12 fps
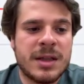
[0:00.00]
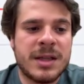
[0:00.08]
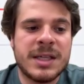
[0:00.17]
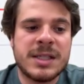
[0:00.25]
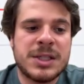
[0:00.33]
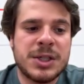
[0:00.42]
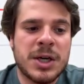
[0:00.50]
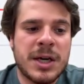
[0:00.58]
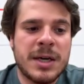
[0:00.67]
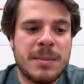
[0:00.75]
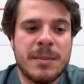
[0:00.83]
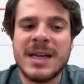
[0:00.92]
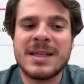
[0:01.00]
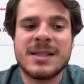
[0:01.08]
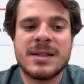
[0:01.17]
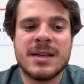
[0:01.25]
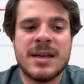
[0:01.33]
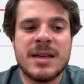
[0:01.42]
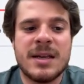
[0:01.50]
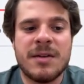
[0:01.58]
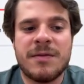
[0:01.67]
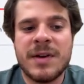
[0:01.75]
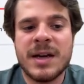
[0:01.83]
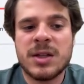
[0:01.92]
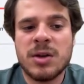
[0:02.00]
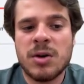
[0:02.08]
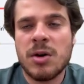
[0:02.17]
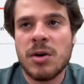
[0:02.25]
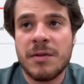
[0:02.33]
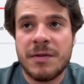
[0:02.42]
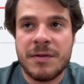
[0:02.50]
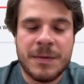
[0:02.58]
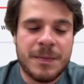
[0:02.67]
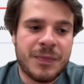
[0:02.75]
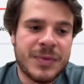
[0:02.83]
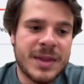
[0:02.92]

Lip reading: This chart makes the effect of